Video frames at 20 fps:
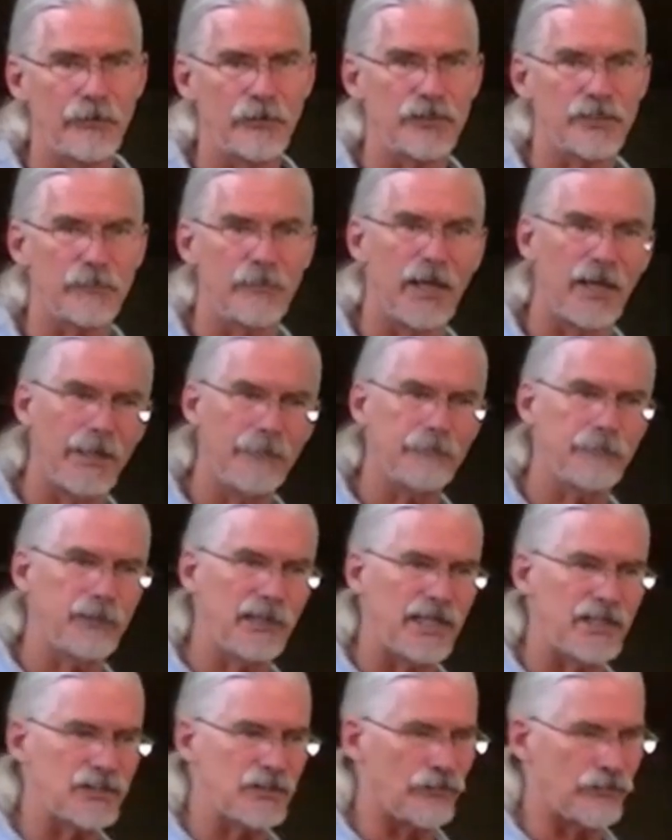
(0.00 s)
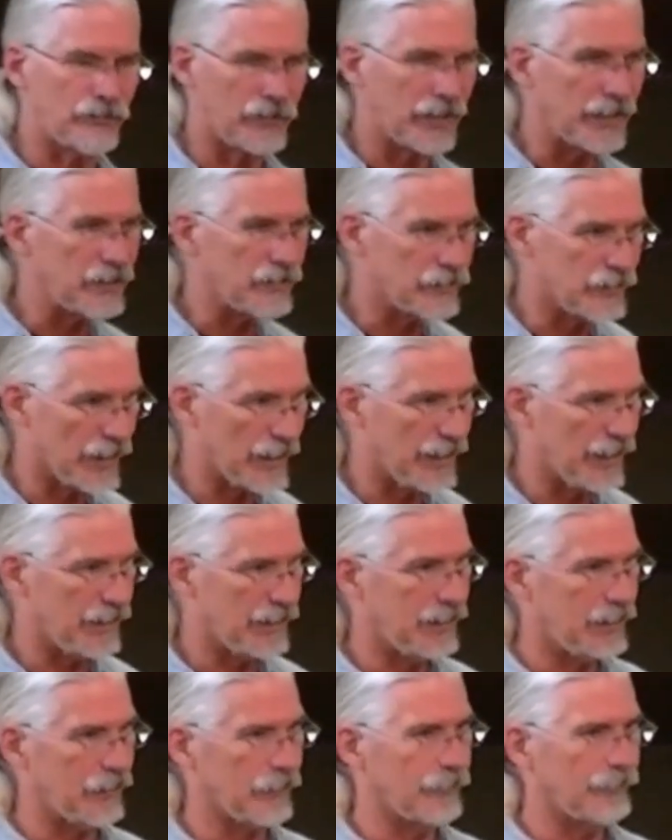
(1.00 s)
There's some unpleasant things
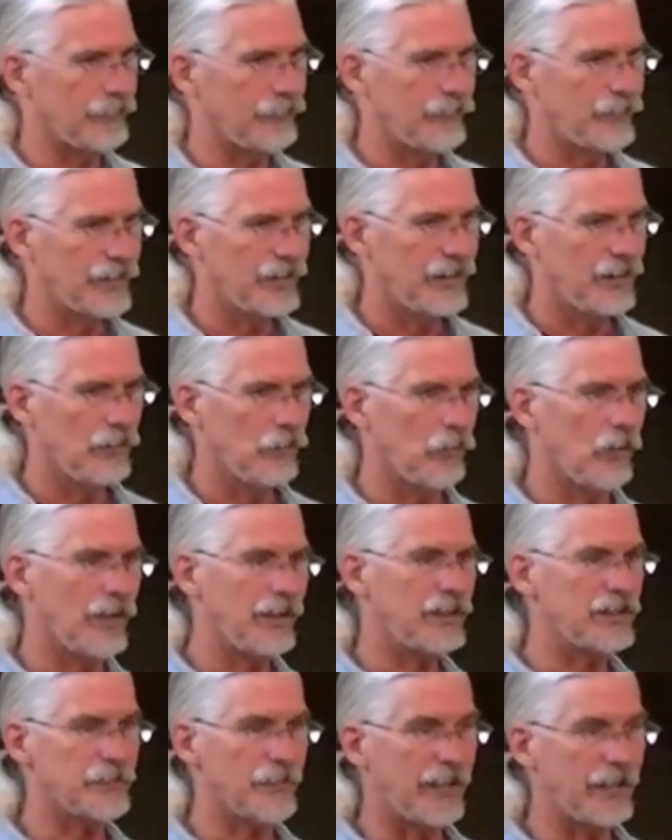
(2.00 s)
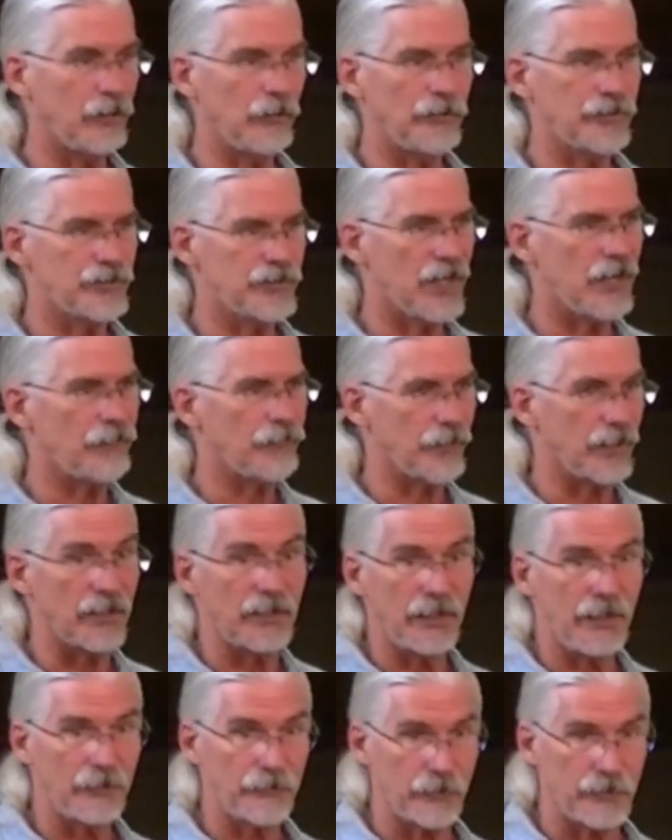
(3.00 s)
ahead here. One is my own
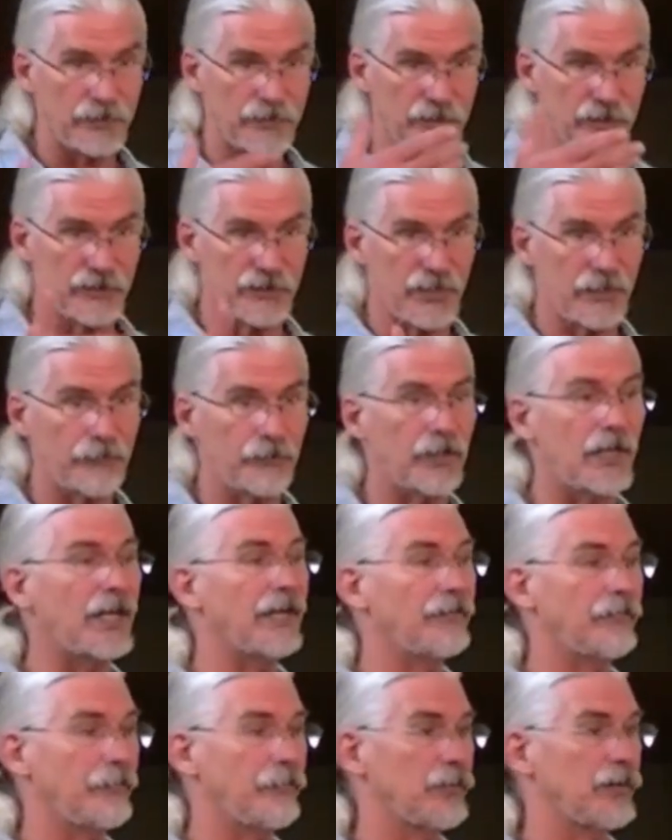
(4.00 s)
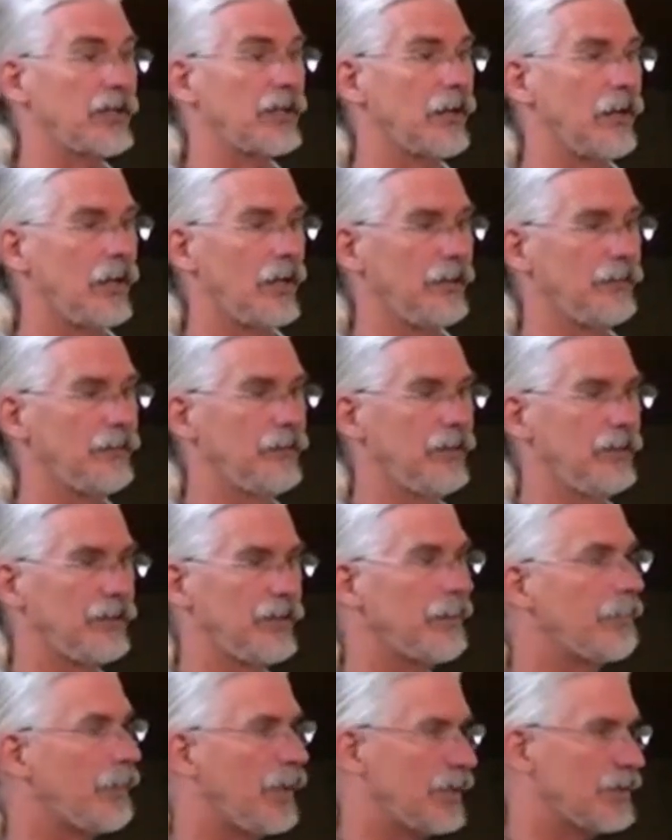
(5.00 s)
suffering, another is the suffering I have to bring on
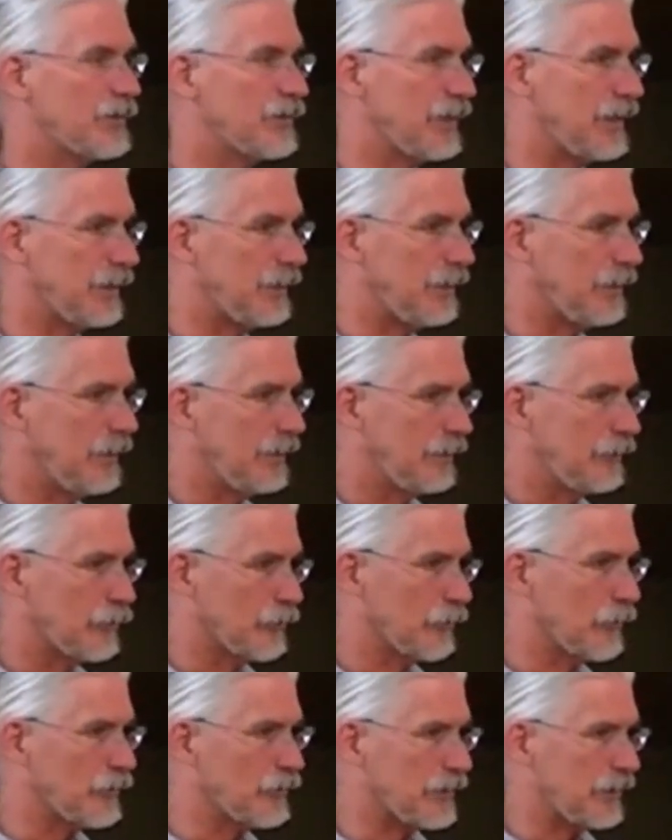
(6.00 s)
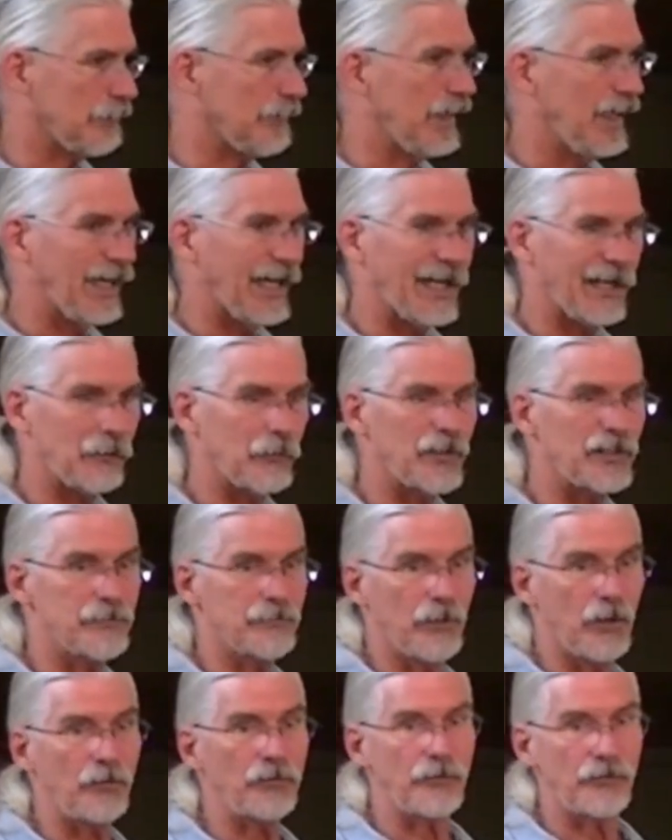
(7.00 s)
the apostate Jerusalem. I
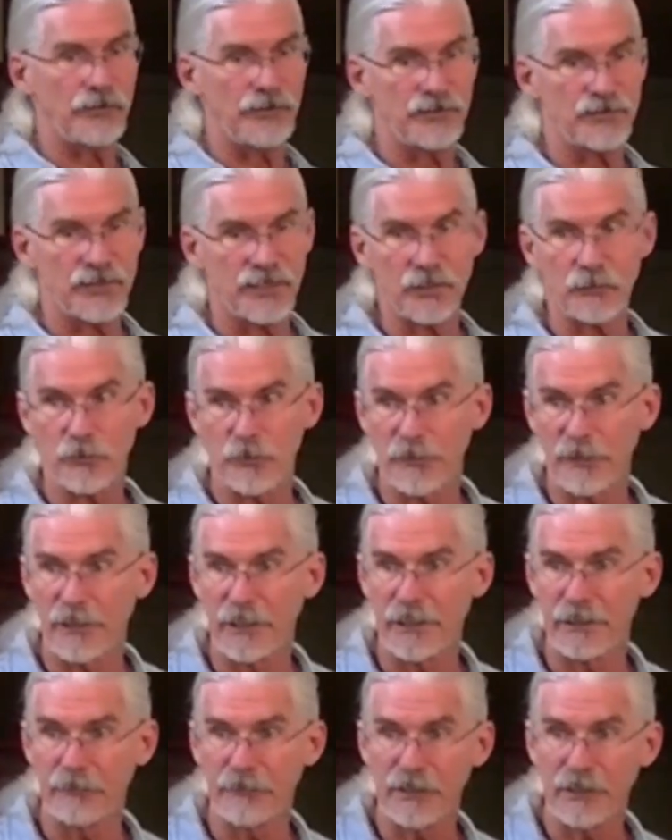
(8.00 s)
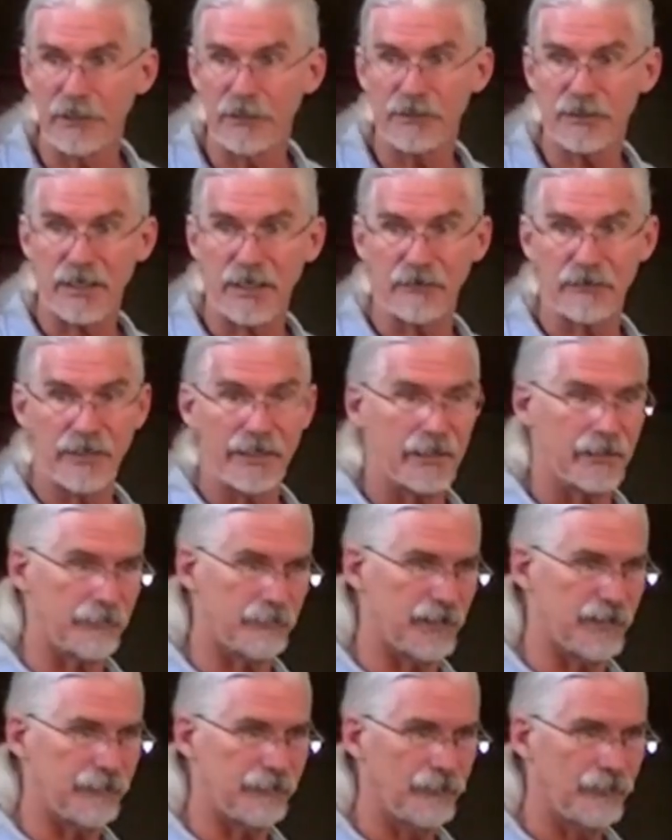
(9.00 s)
wish both of these things were behind me instead of
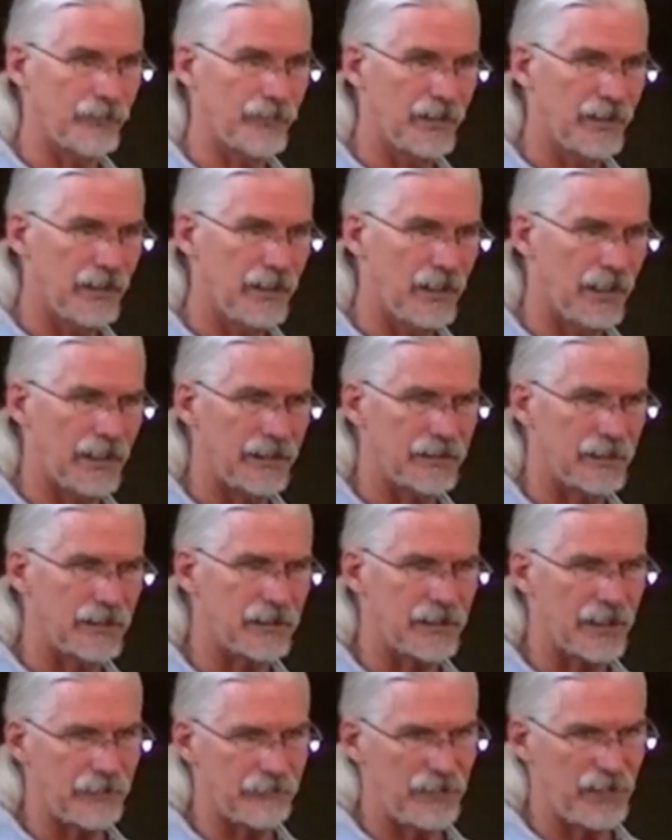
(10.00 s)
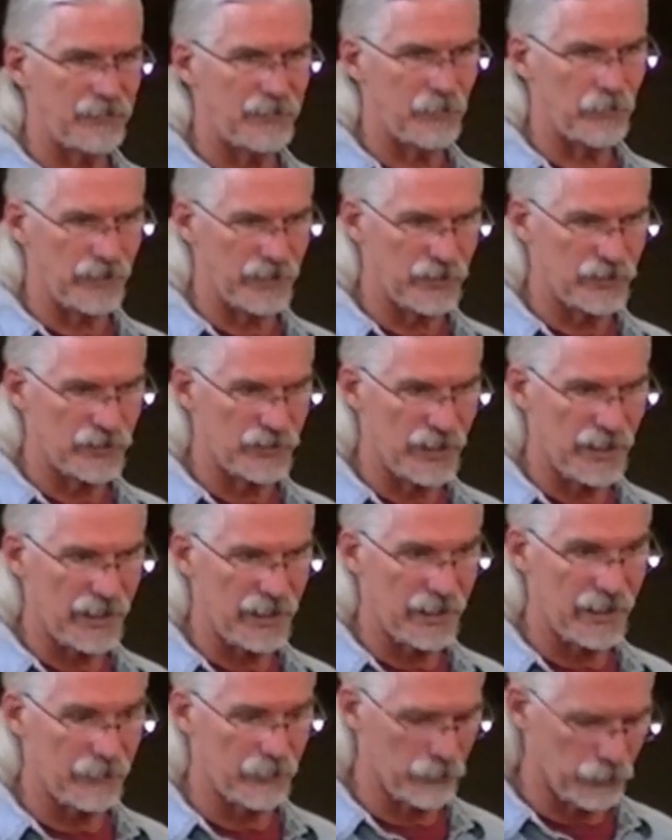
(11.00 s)
ahead of me. I think that may be what he's saying.